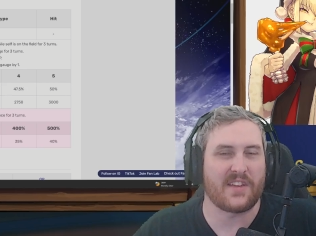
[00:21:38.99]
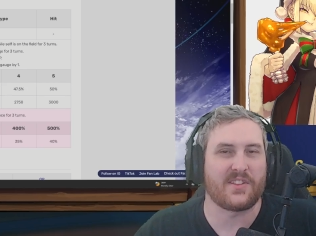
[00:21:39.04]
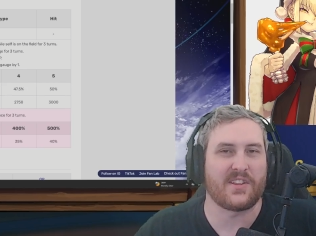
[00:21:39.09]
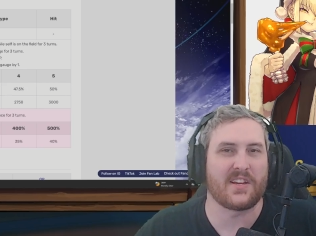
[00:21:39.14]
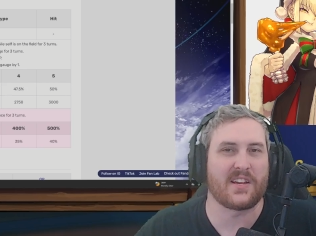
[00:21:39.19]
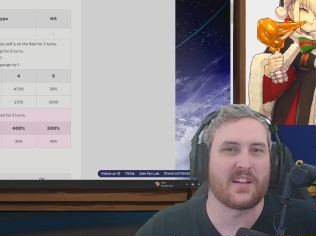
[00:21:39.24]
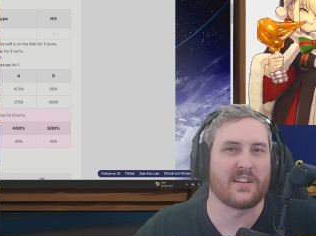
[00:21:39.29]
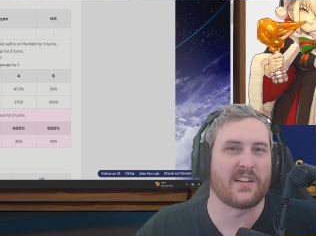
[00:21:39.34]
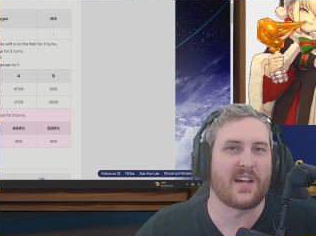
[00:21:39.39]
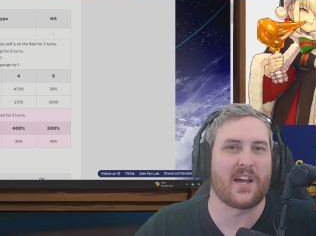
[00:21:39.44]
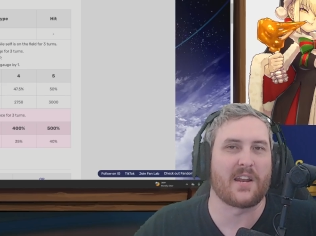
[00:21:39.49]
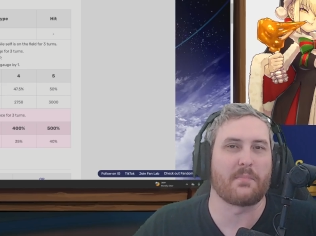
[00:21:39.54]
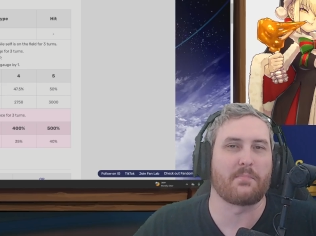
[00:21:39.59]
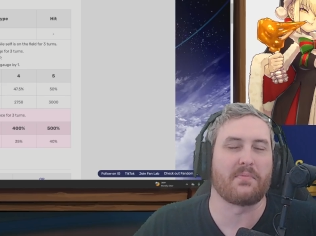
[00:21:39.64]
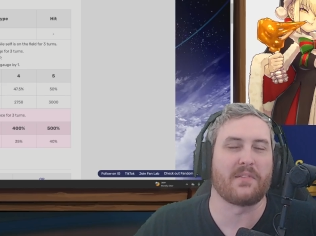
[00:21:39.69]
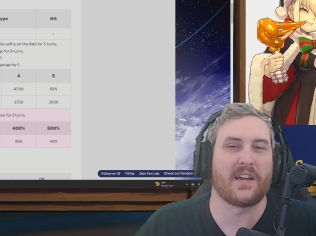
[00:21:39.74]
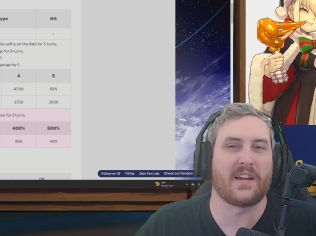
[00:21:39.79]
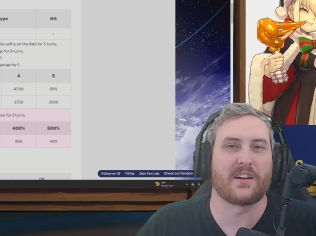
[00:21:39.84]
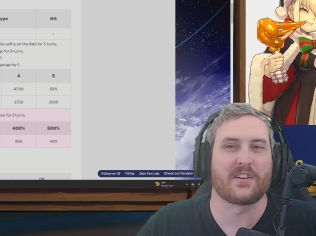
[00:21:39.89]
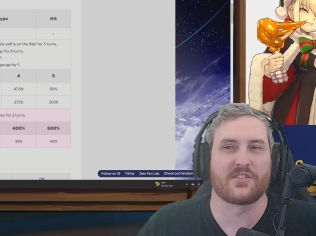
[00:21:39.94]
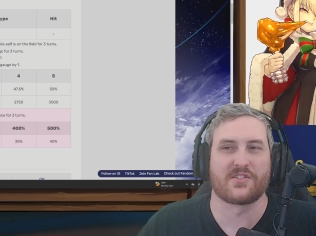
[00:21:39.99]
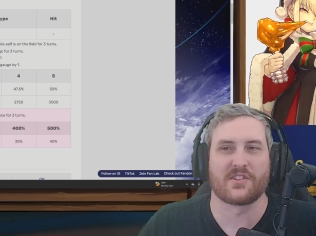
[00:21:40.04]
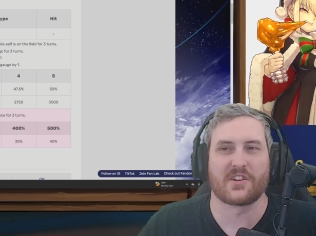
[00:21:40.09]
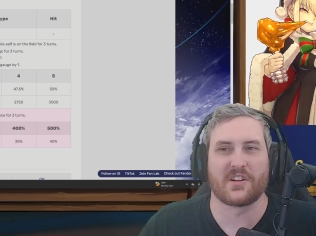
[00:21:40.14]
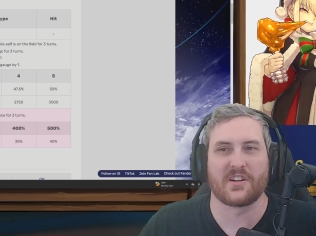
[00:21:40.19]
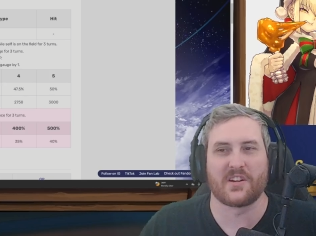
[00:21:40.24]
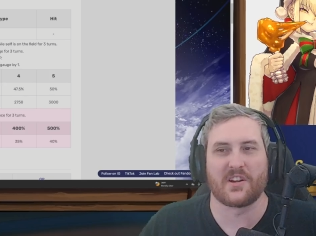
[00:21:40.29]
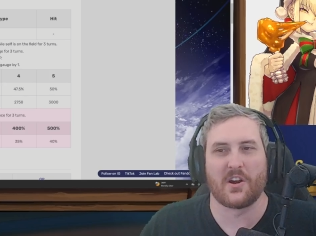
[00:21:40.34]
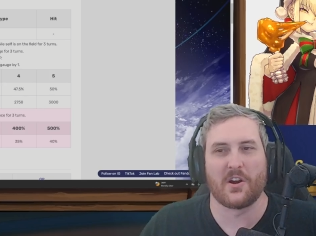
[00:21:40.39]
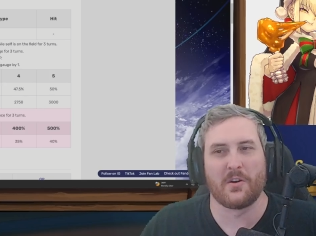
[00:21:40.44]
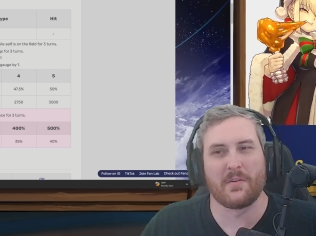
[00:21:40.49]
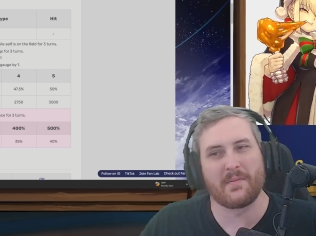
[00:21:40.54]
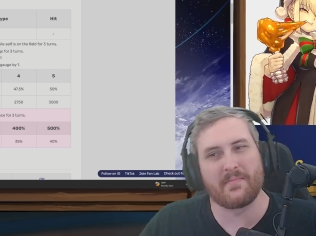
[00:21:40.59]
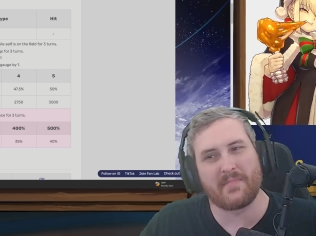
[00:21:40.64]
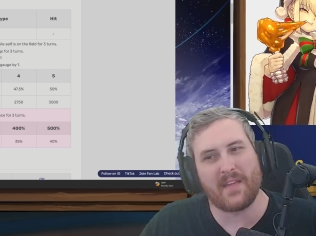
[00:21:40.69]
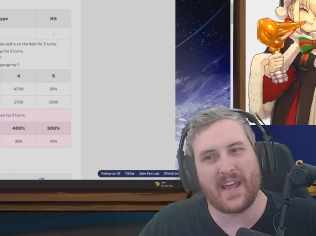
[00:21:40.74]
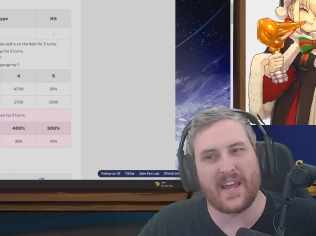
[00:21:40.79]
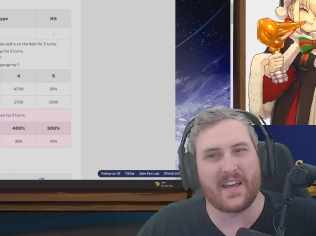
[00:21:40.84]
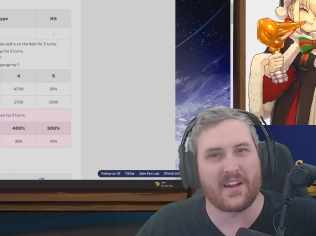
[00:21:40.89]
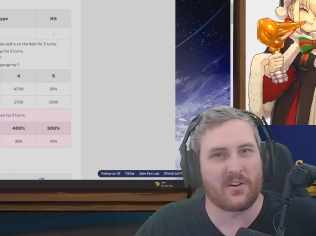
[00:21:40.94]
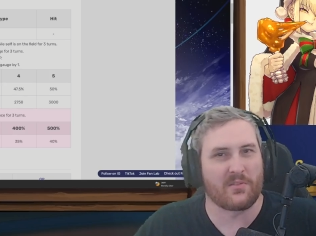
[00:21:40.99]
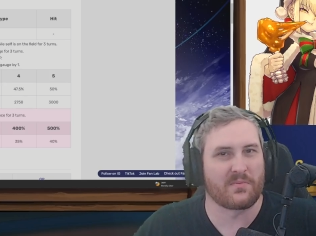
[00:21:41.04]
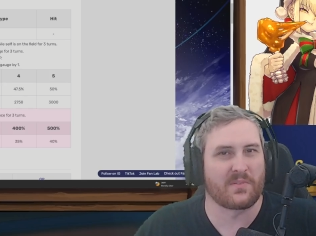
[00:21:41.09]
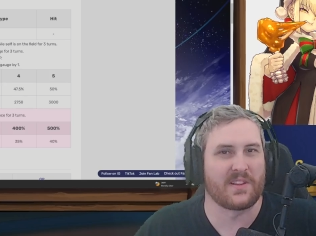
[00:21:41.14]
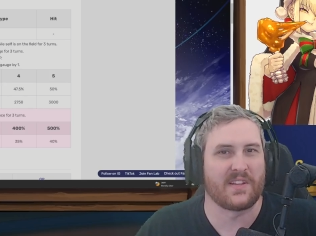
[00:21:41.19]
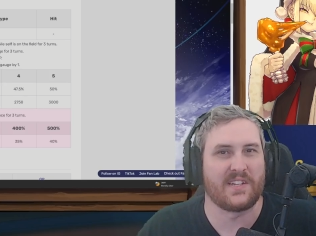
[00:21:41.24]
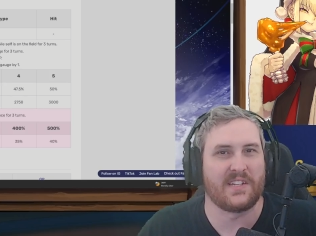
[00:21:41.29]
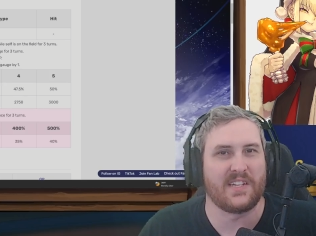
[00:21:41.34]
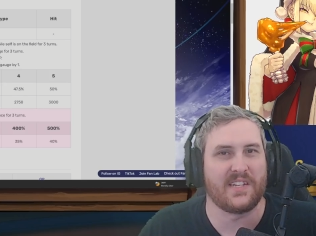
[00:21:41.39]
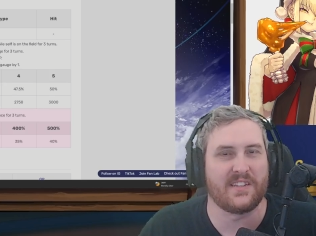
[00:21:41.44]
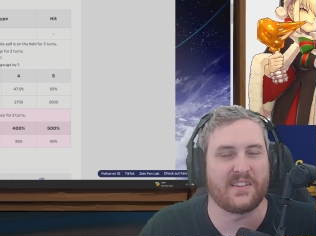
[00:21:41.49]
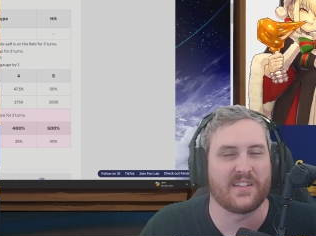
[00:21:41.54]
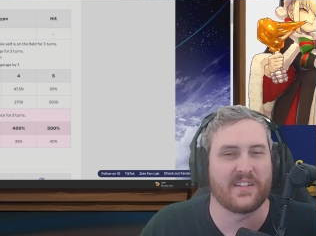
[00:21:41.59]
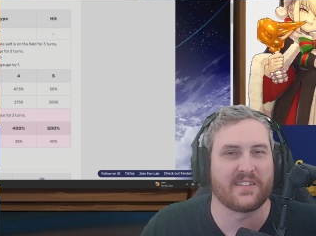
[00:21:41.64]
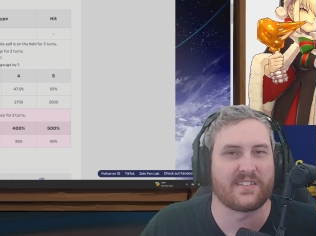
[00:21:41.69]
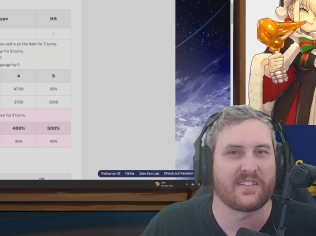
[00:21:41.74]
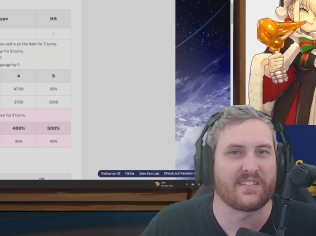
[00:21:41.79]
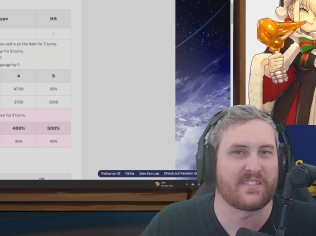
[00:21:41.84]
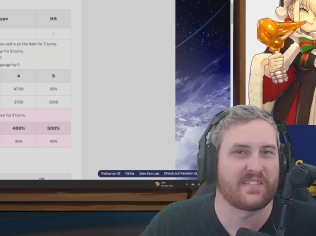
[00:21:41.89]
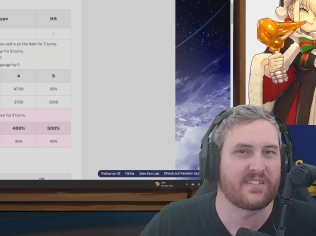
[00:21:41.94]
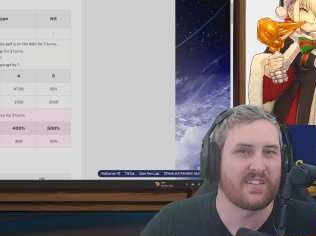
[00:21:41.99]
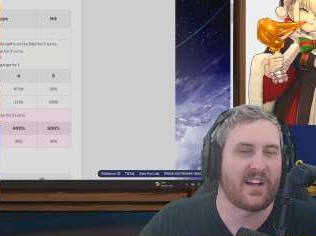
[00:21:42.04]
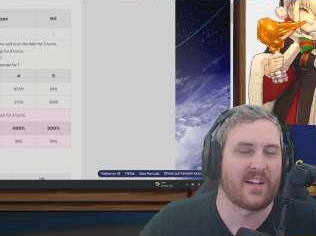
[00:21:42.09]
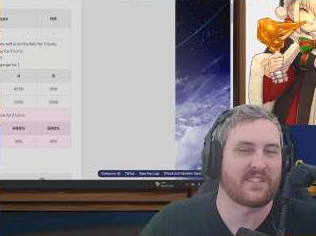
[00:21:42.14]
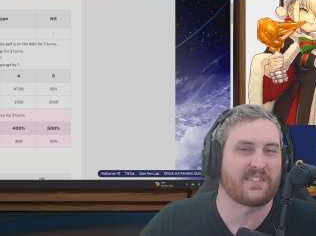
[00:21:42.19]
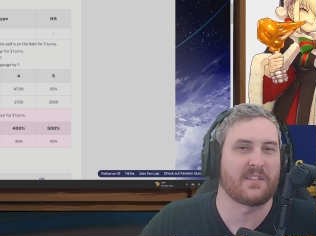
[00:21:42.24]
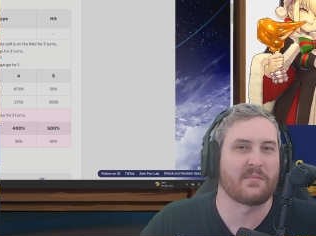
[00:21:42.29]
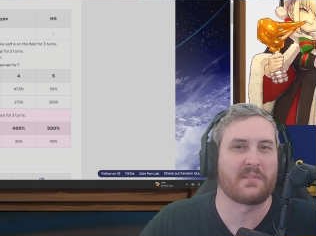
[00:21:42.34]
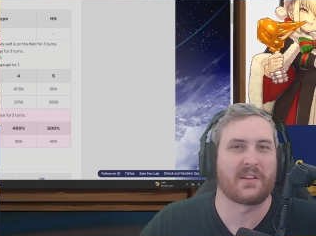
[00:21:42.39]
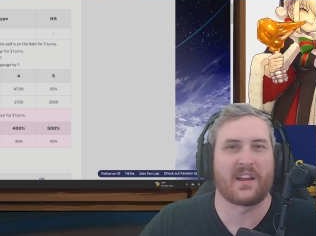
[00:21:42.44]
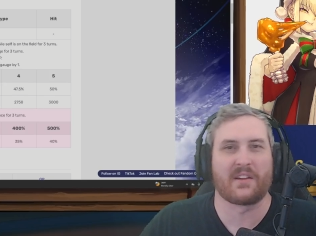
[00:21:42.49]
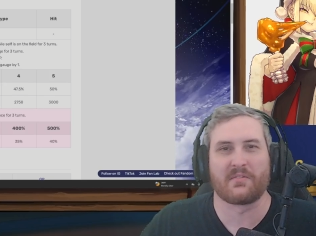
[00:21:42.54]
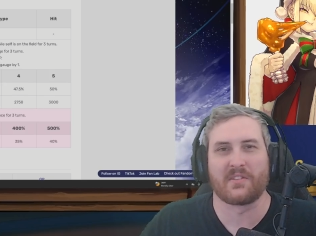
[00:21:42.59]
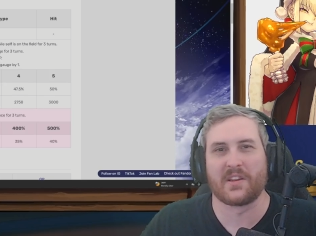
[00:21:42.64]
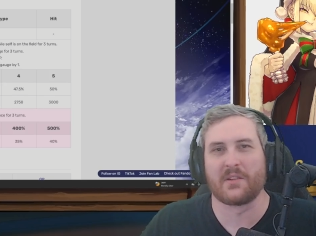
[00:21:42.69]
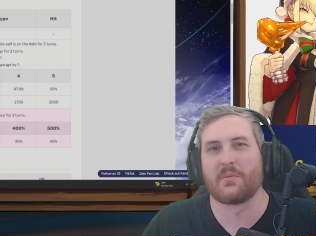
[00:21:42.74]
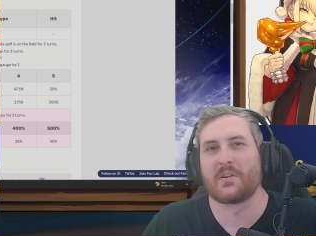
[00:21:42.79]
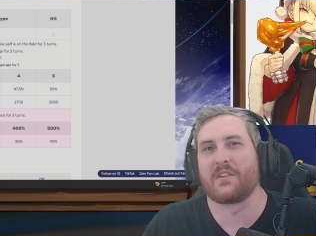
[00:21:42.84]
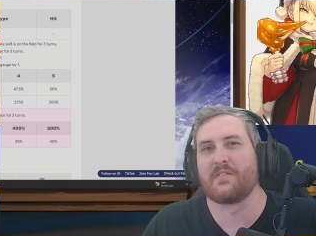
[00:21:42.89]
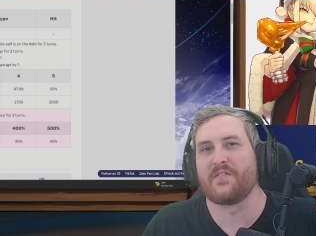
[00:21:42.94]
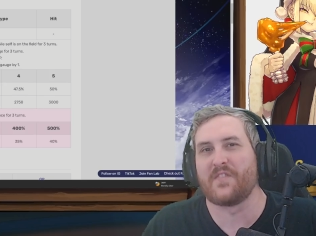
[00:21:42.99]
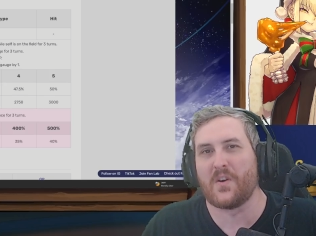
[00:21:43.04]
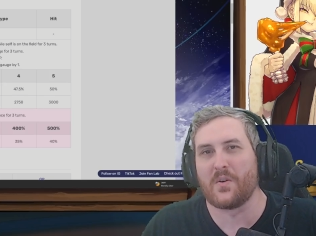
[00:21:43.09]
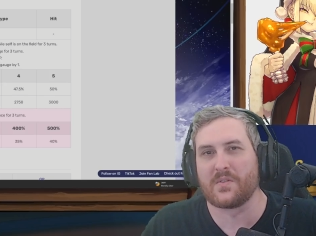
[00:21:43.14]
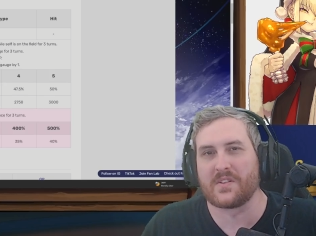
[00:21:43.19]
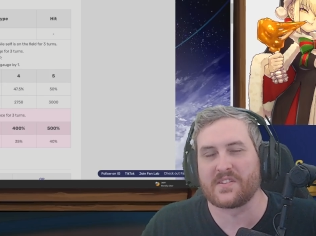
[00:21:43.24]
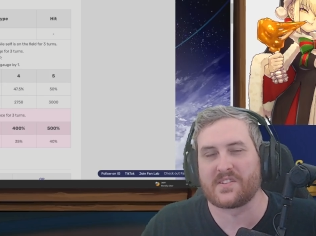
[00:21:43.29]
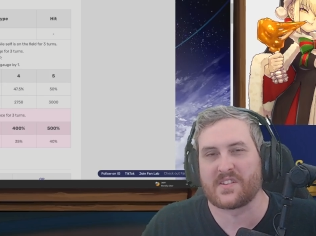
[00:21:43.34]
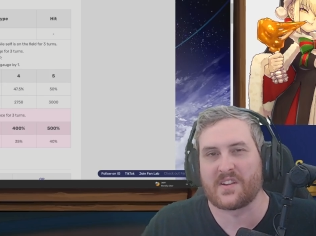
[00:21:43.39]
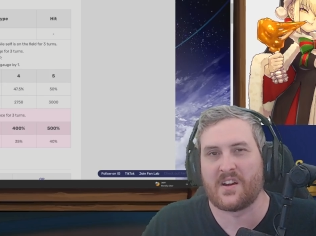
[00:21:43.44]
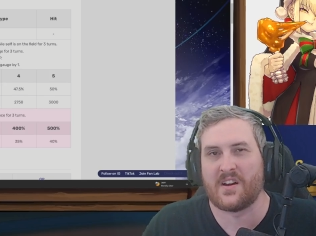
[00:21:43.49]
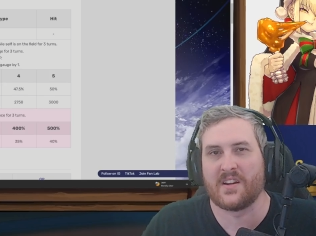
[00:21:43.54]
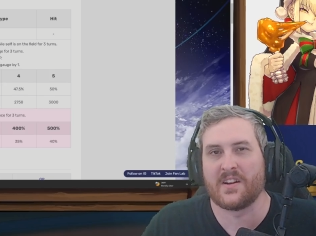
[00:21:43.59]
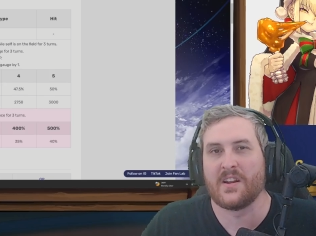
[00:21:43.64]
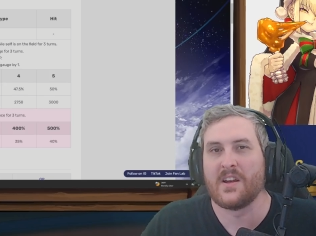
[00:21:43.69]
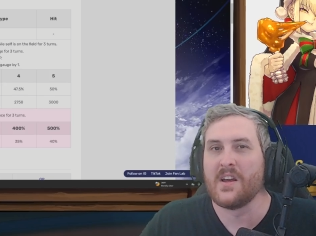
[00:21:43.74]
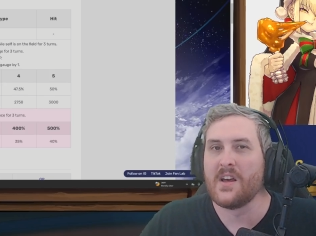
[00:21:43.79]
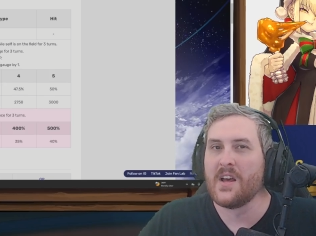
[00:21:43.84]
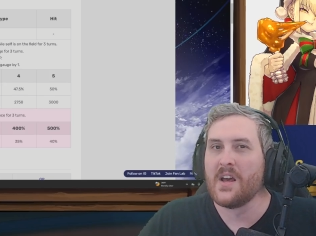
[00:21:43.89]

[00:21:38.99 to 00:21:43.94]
I think a lot of players are going to go, hey, I don't really need this. This is not something I really want to focus on.